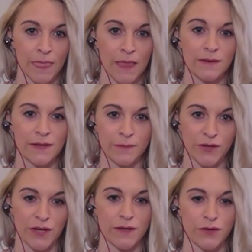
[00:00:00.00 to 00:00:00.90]

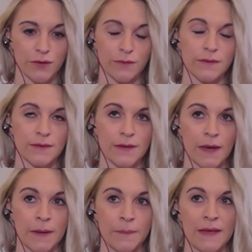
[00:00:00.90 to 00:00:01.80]
TMJ issues.
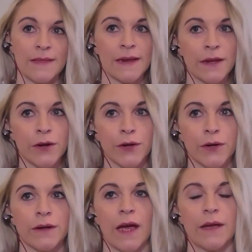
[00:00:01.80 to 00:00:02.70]
Um, and then I
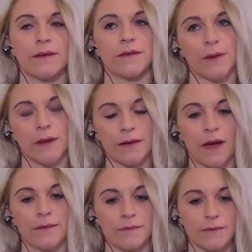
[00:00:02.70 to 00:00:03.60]
heard, I so I,
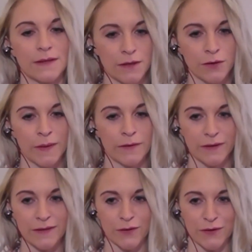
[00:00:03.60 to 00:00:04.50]
I, continued my
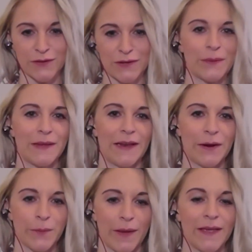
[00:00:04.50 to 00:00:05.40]
research, you know, in
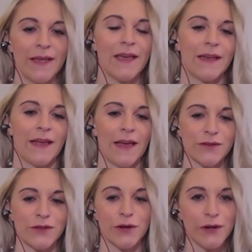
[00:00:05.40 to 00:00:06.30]
airway, and I
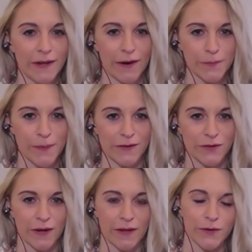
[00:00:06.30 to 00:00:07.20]
actually heard a
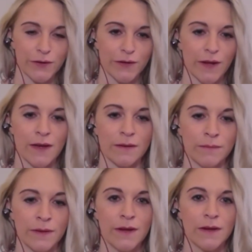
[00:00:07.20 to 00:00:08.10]
chiropractor. I heard
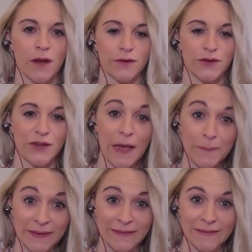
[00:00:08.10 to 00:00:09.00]
um, Dr.
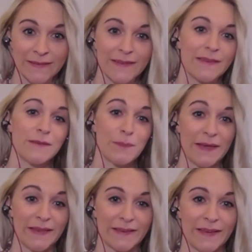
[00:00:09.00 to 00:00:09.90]
Chapman
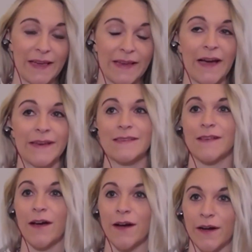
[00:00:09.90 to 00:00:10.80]
speak, and I
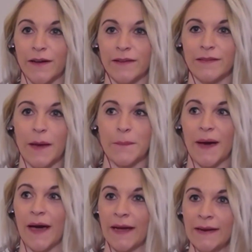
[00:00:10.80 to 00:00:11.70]
saw that
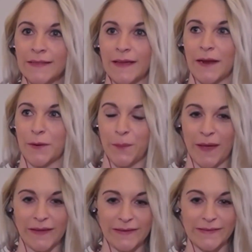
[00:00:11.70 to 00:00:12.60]
behind the
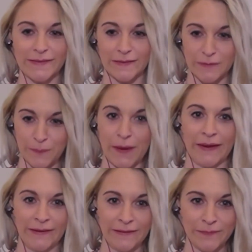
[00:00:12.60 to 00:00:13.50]
airway is the
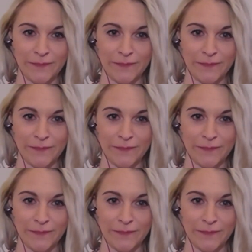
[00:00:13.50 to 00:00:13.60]
spine,